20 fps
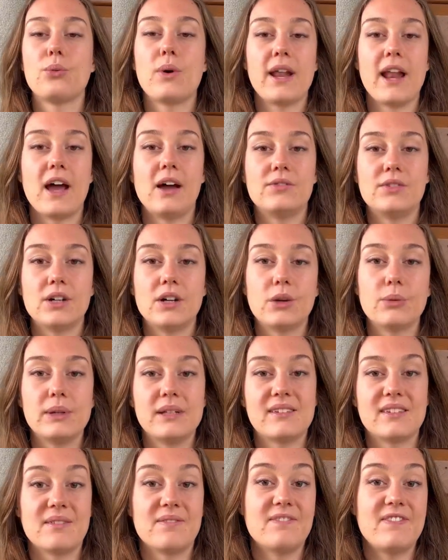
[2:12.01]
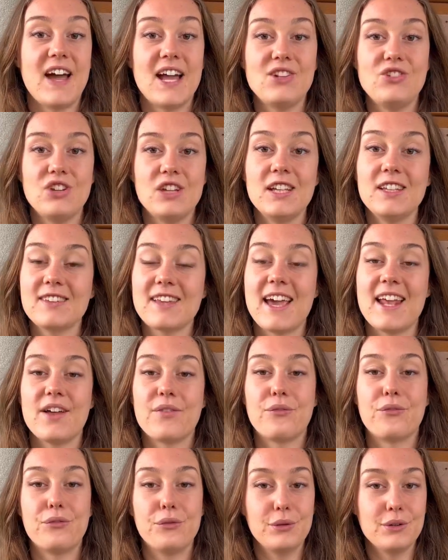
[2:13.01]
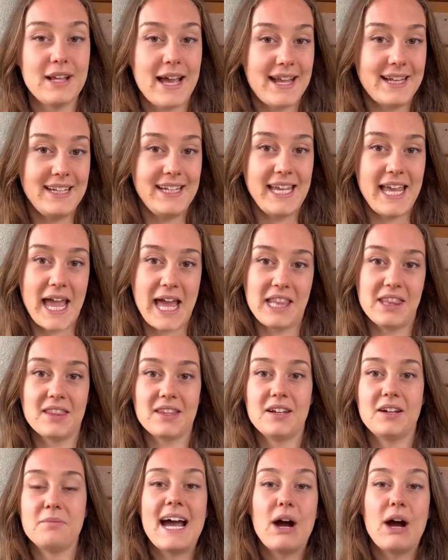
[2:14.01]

whatever, with some veggies and a fruit at the end.